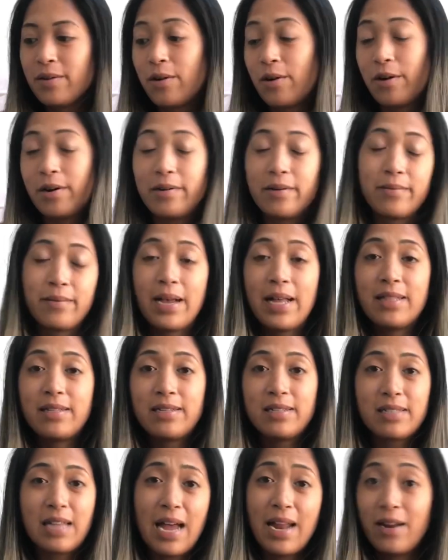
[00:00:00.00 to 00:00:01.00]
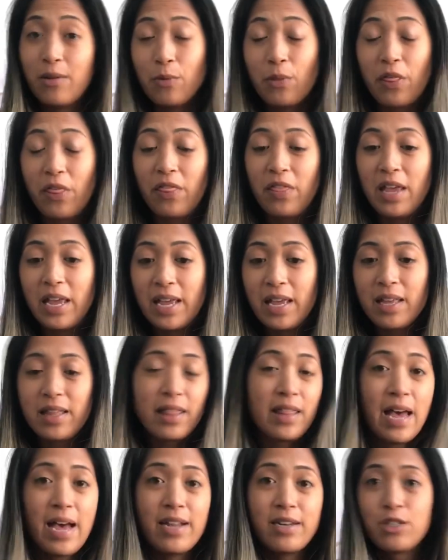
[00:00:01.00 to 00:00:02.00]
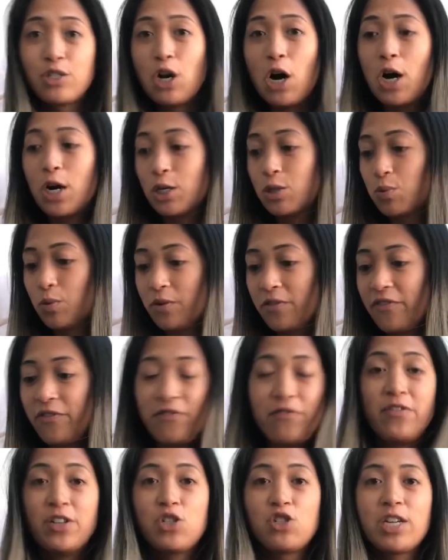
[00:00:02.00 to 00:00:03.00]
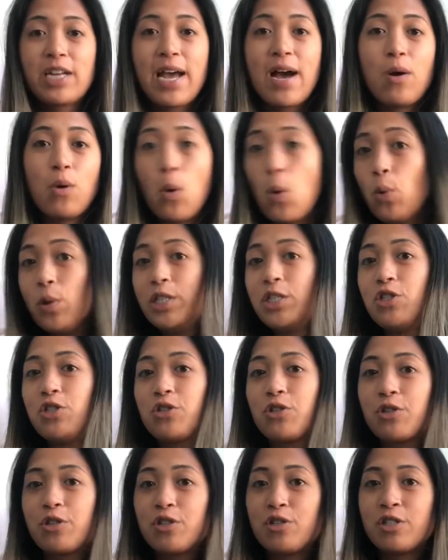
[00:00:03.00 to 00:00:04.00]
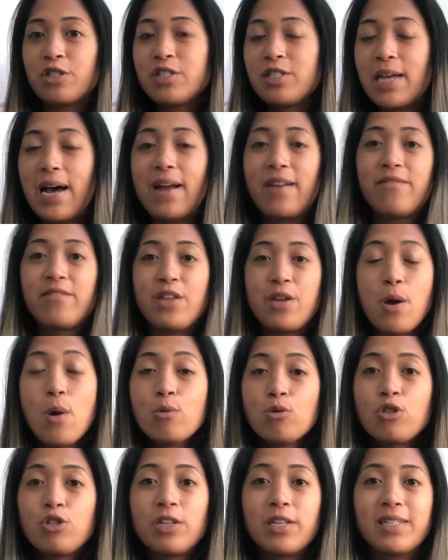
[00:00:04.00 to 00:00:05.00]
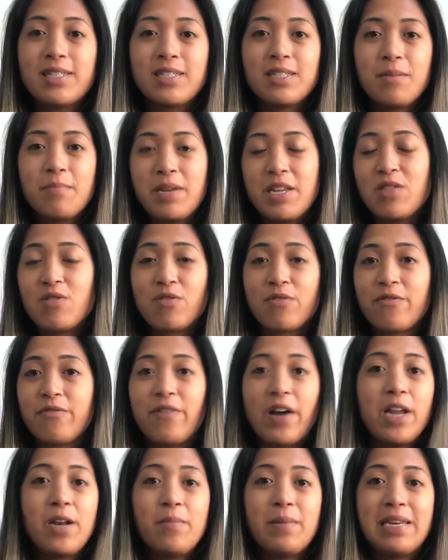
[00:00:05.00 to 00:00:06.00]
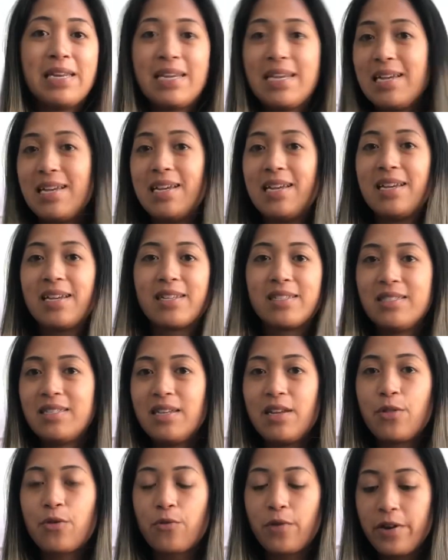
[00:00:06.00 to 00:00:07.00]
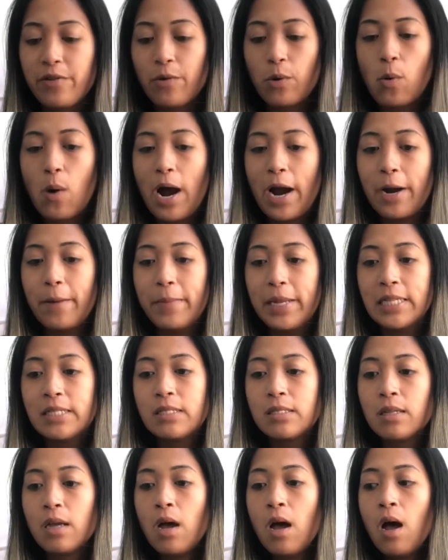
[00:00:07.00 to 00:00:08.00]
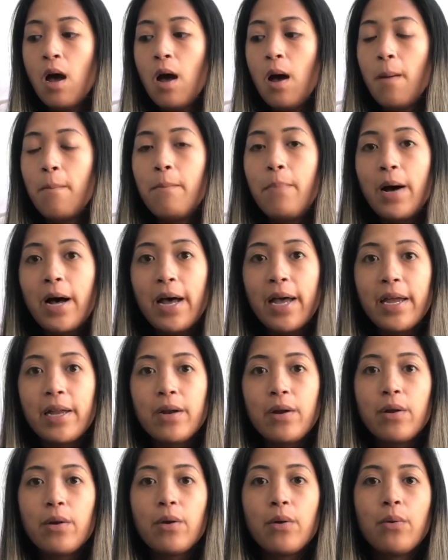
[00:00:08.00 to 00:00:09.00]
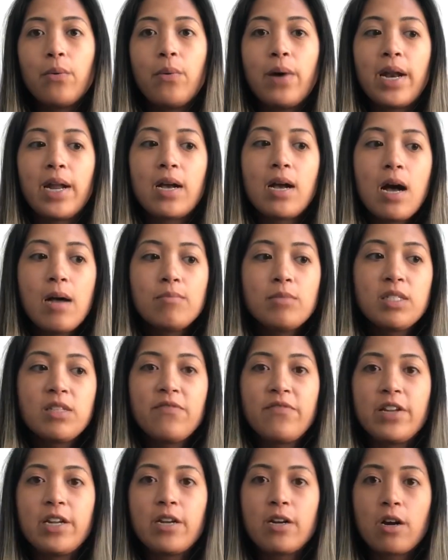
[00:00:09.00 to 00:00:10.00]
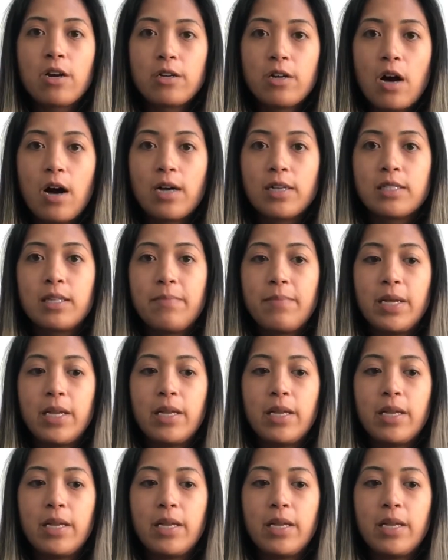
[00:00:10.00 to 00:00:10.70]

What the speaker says: or at least I don't think that dogs were fishing out oysters out of the ocean to meet their vitamin E and D3 requirements. But when it comes to feeding our dogs,